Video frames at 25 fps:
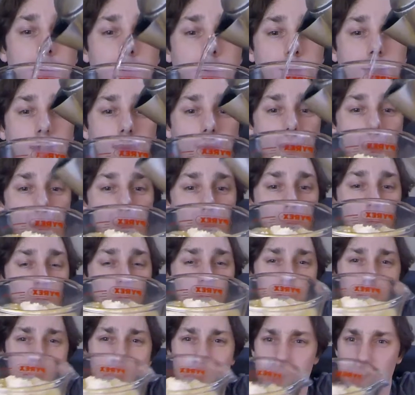475. I
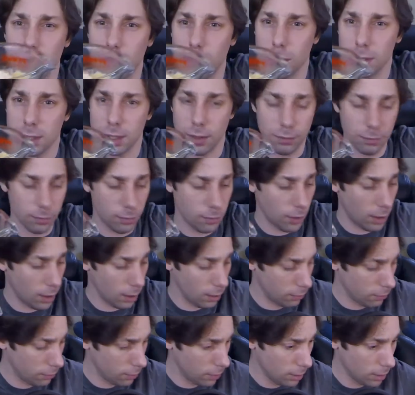think it was
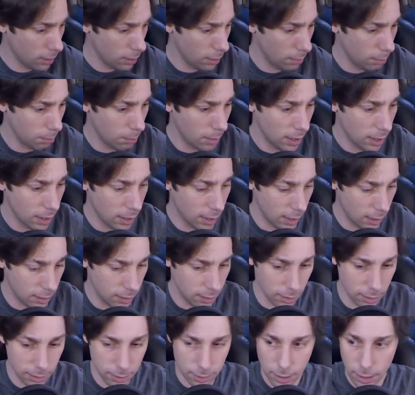475
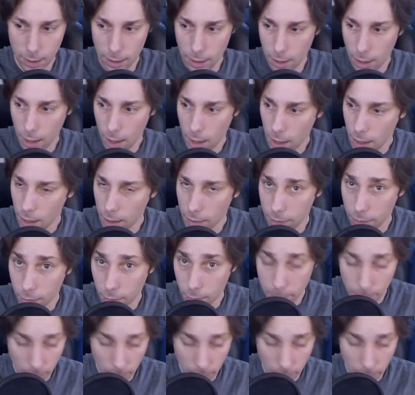milliliters. If you're